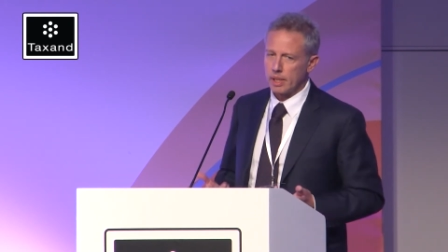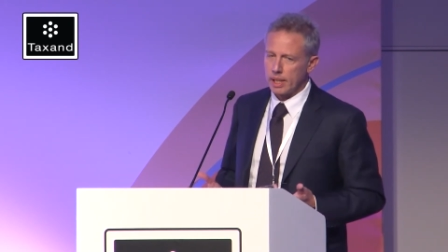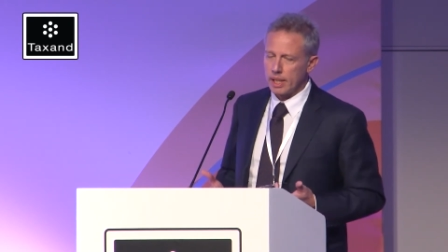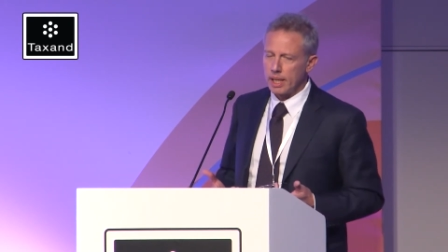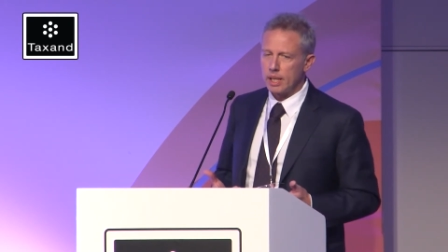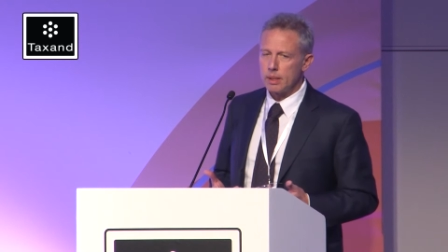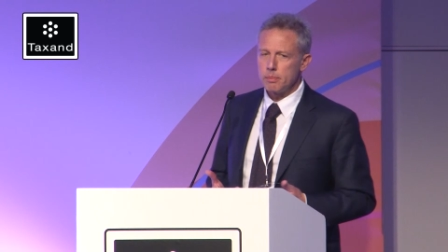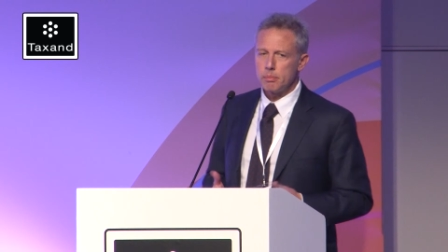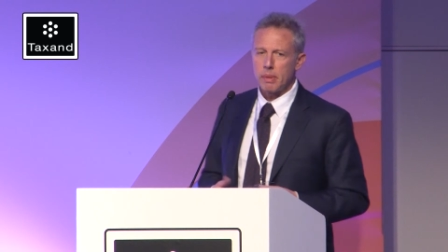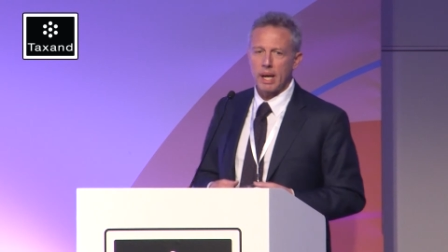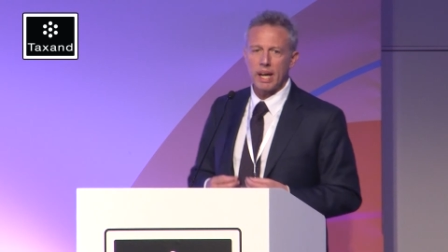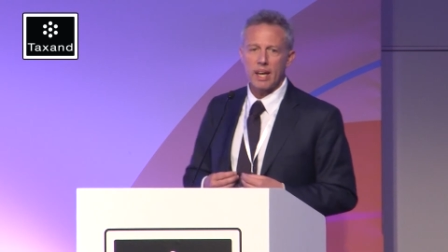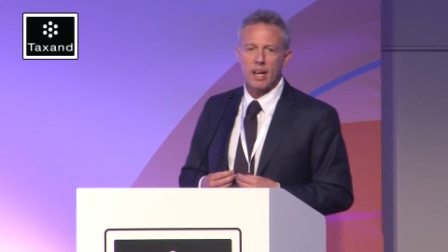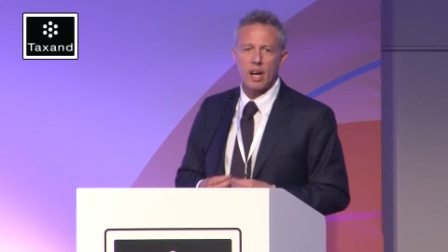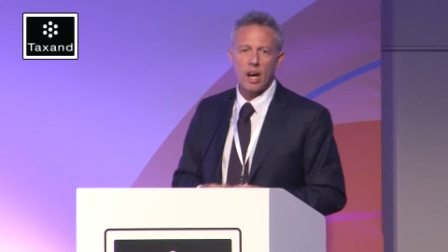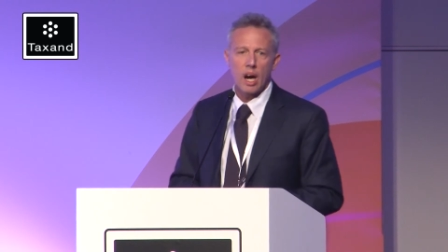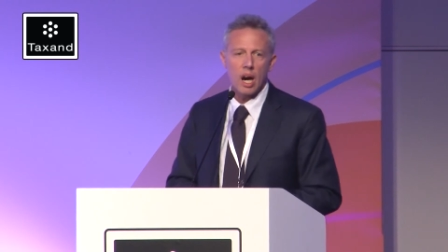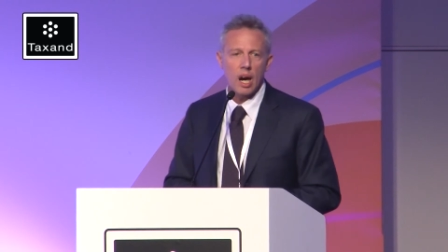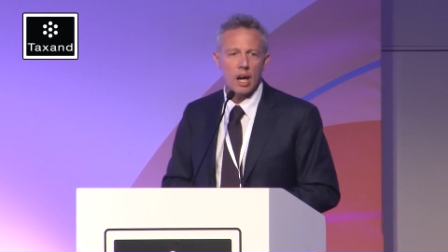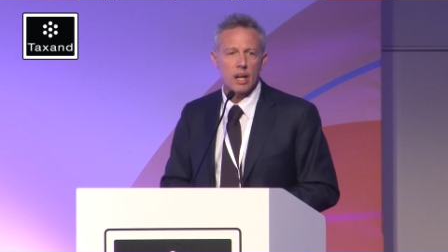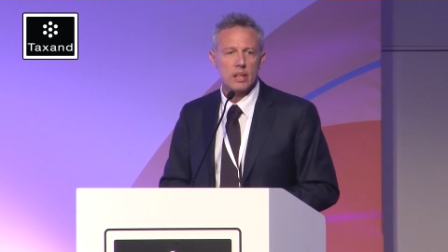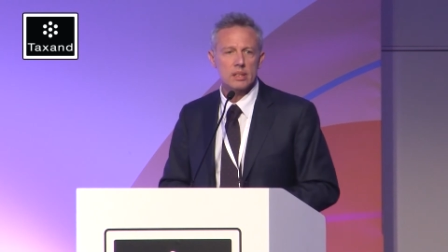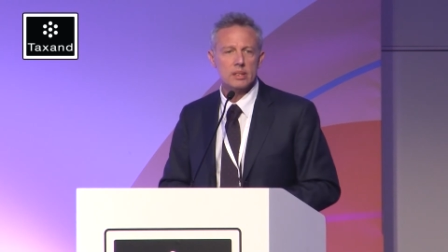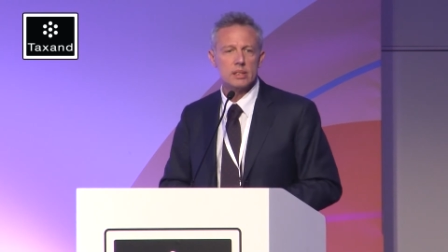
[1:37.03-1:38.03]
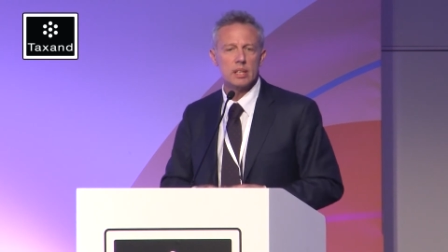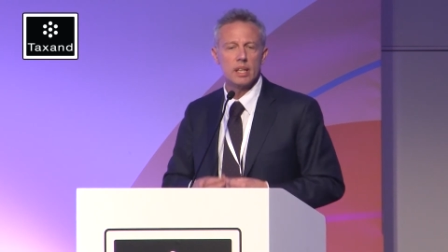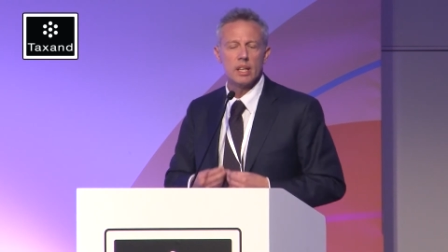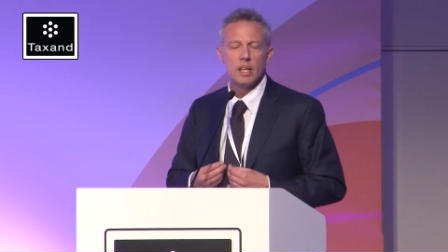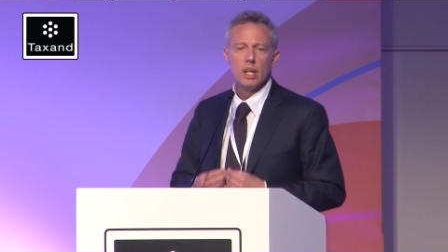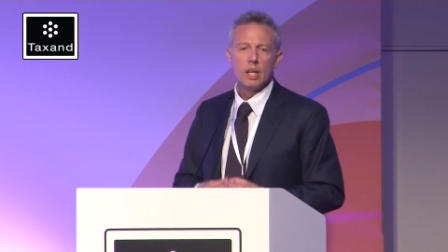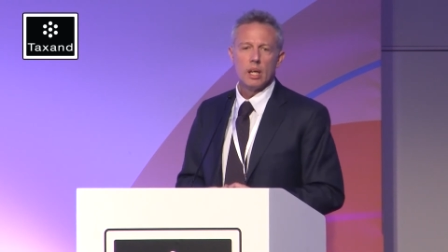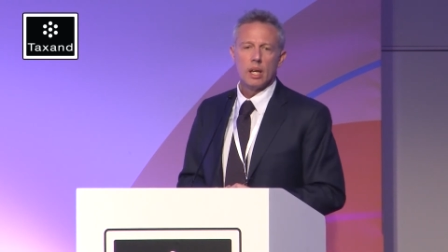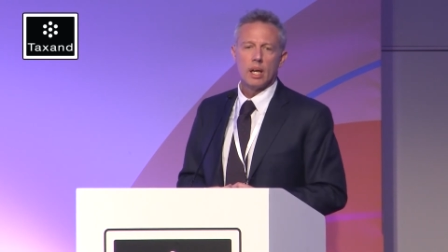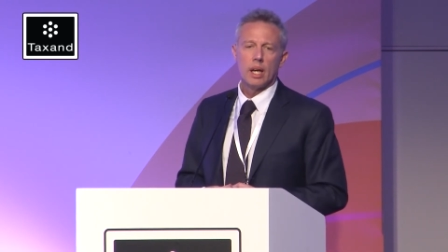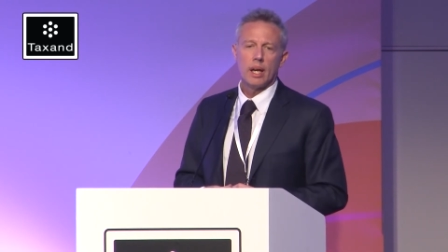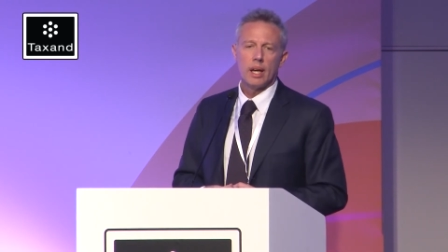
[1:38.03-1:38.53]
really by heart
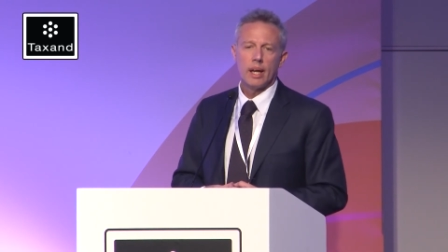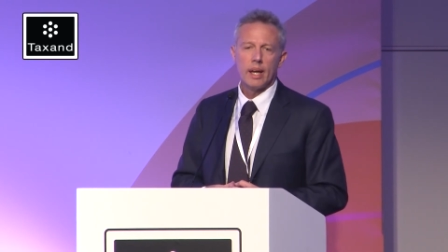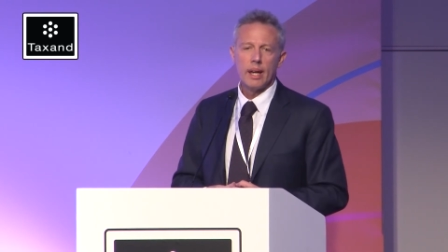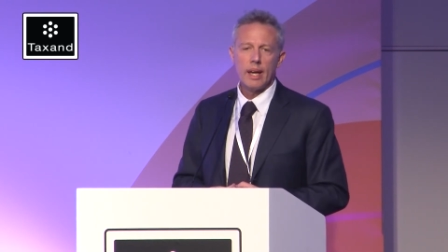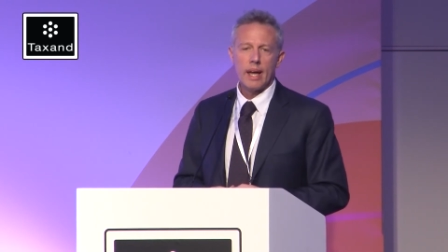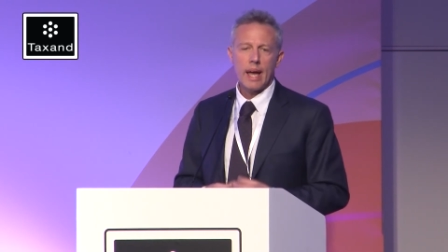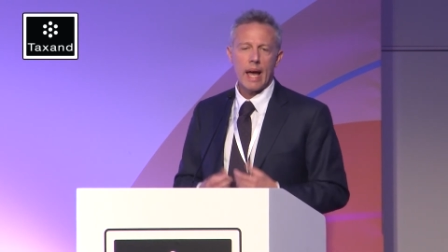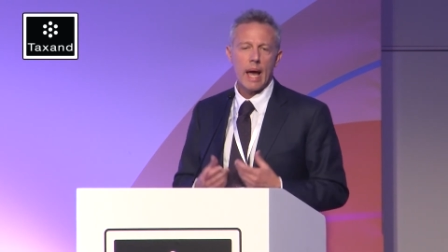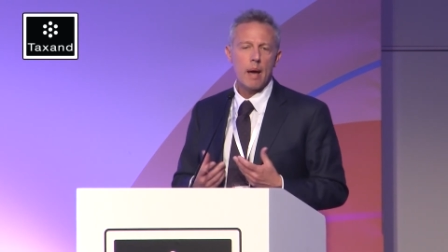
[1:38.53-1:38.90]
uh,